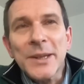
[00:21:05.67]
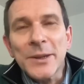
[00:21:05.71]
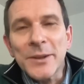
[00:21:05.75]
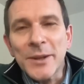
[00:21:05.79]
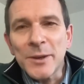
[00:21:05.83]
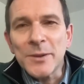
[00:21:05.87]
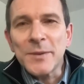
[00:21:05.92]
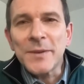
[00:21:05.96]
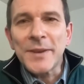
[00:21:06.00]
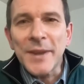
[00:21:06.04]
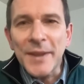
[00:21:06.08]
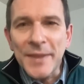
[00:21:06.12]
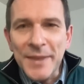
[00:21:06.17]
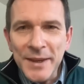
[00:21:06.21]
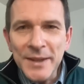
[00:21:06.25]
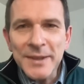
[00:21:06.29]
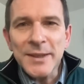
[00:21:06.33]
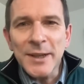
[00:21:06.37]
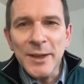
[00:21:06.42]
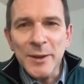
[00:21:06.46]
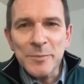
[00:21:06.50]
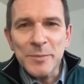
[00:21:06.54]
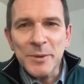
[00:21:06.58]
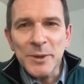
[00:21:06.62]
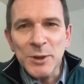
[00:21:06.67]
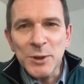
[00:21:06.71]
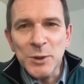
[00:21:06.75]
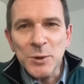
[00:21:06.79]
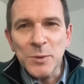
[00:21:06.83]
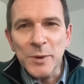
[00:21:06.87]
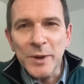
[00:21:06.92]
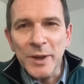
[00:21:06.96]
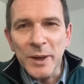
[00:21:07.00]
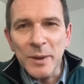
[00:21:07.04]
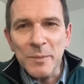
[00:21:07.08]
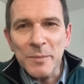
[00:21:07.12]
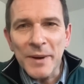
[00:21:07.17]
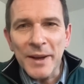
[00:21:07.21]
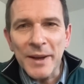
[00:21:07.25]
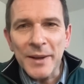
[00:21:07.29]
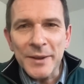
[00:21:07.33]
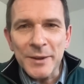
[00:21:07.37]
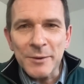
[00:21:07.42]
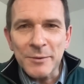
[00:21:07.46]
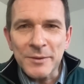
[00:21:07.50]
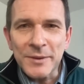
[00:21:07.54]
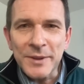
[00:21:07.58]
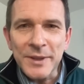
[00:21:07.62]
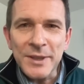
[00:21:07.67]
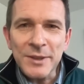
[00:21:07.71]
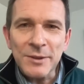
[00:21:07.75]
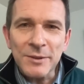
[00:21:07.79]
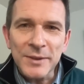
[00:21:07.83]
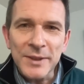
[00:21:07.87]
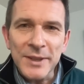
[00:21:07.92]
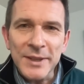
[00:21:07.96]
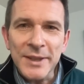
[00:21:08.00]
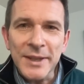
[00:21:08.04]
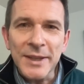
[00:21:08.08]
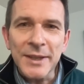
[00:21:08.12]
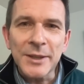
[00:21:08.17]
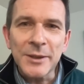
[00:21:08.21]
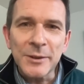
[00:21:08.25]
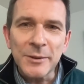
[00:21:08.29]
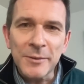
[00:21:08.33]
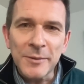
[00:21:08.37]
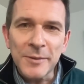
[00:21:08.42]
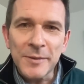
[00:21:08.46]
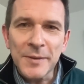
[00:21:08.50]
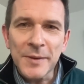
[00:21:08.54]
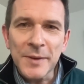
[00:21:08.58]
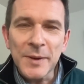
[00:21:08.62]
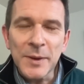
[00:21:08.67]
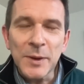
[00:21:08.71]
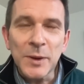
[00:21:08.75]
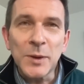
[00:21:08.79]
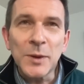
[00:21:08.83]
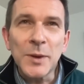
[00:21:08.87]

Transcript: the things I've been talking about, this idea of